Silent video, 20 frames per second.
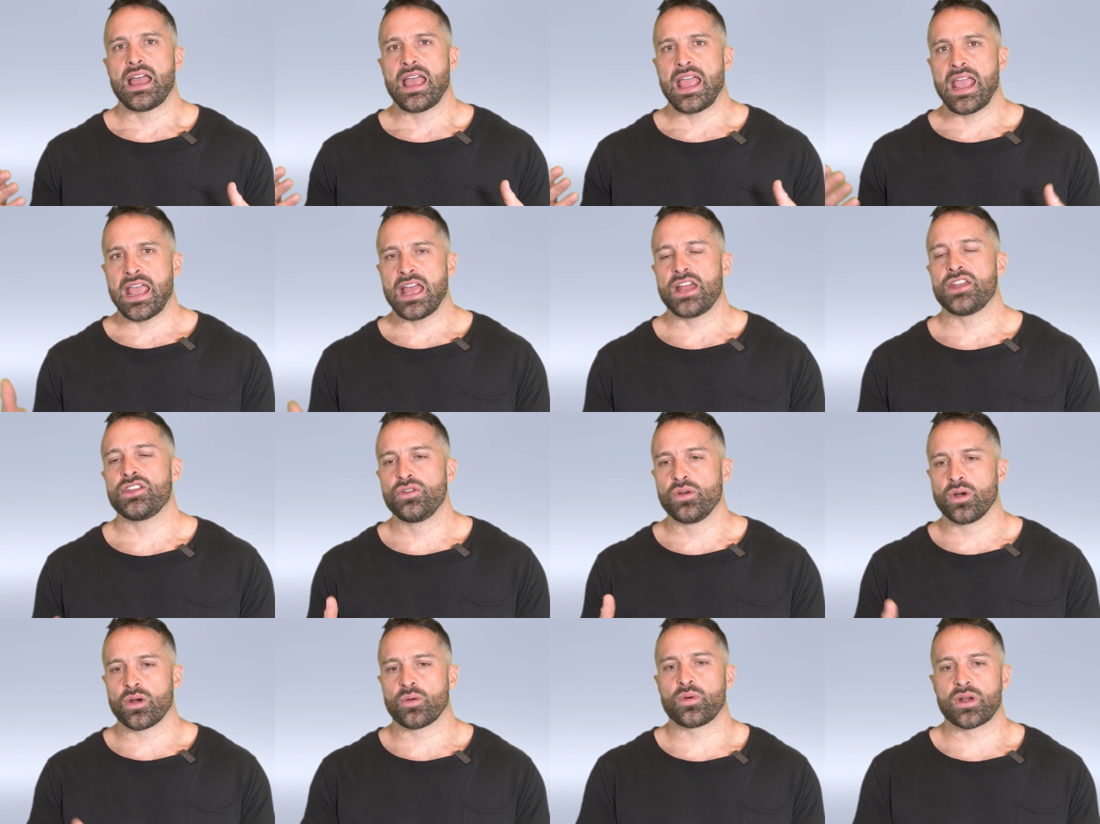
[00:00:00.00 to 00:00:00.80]
and
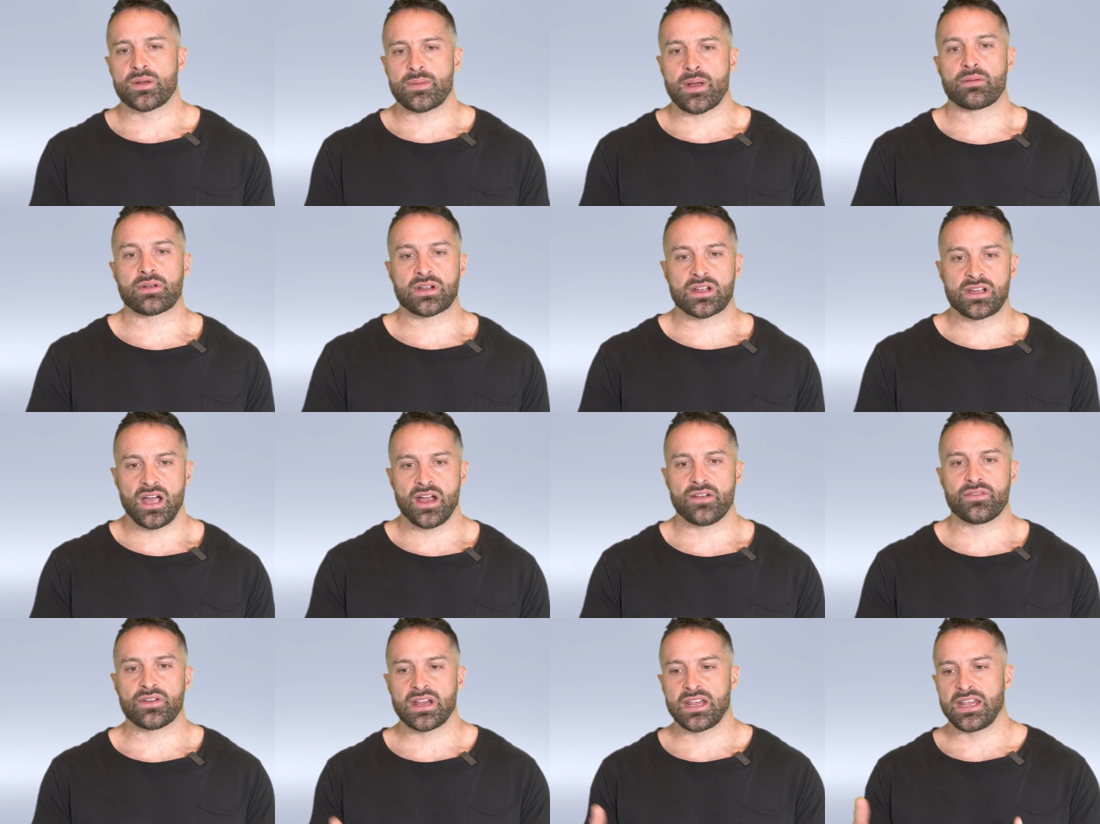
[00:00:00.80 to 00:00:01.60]
you are worried about
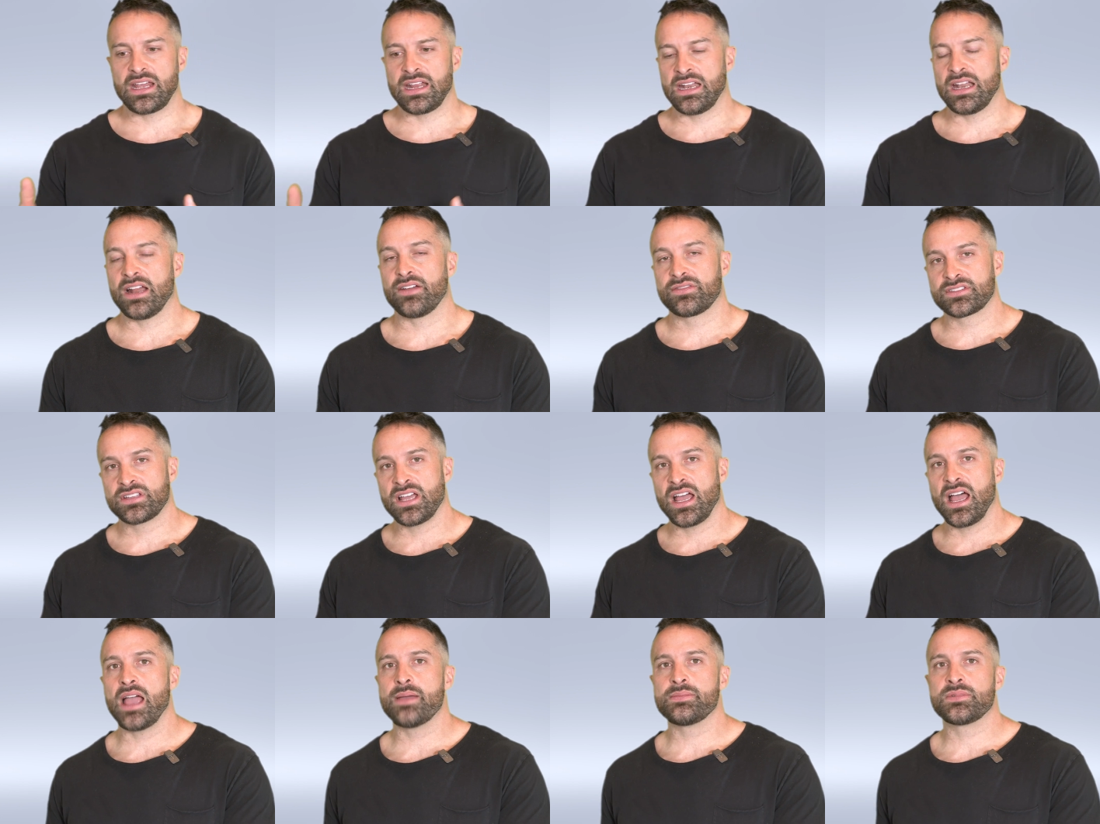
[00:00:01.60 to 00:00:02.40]
recovering in enough
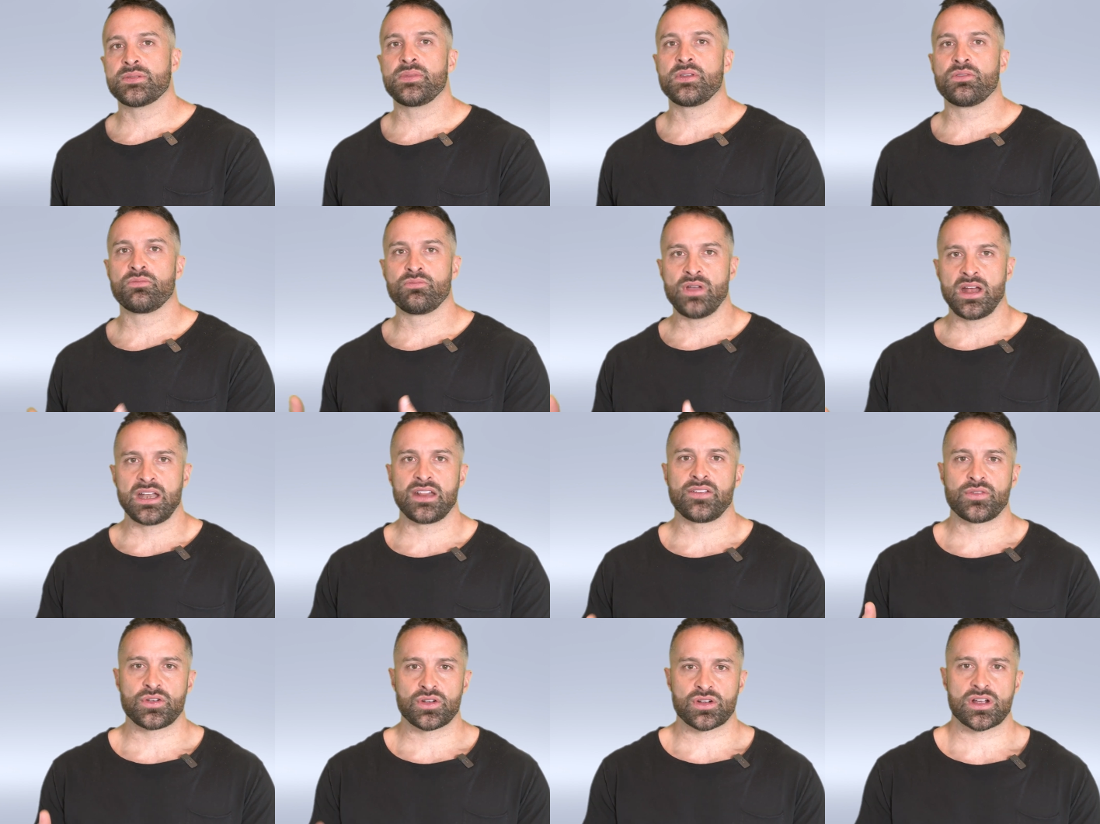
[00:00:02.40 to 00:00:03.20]
time to be ready
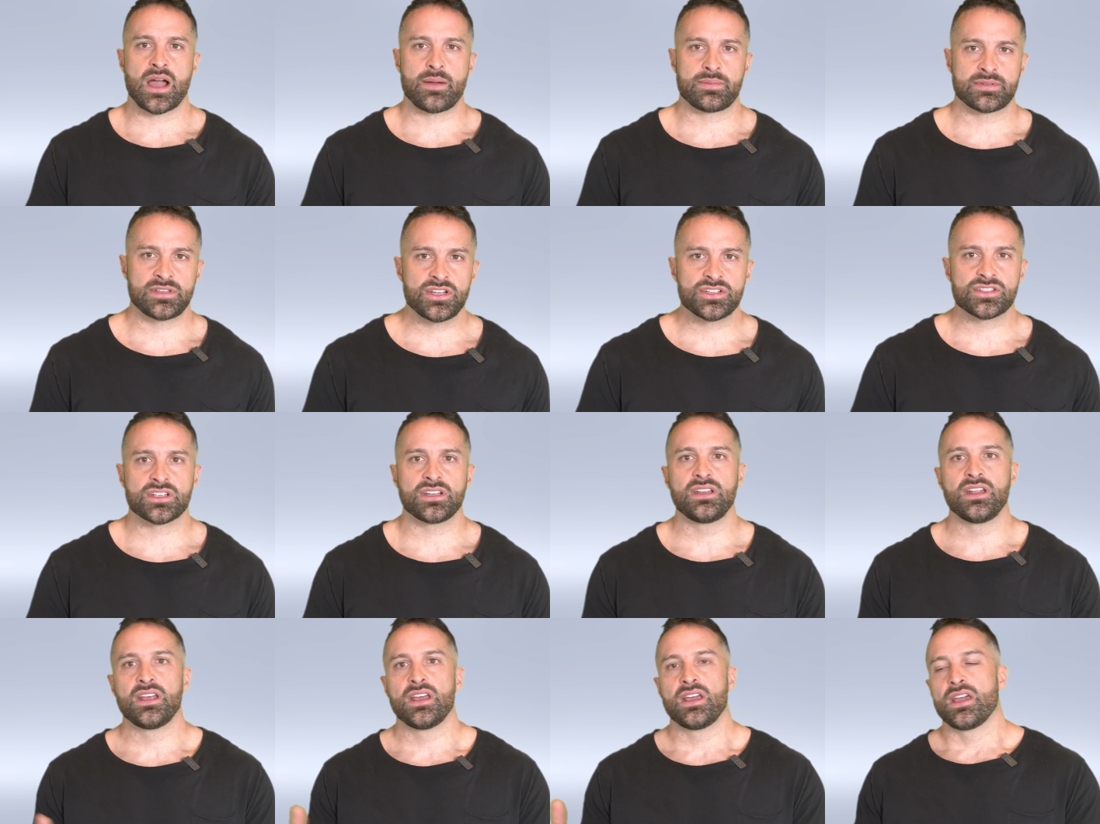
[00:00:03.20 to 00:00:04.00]
for your competition,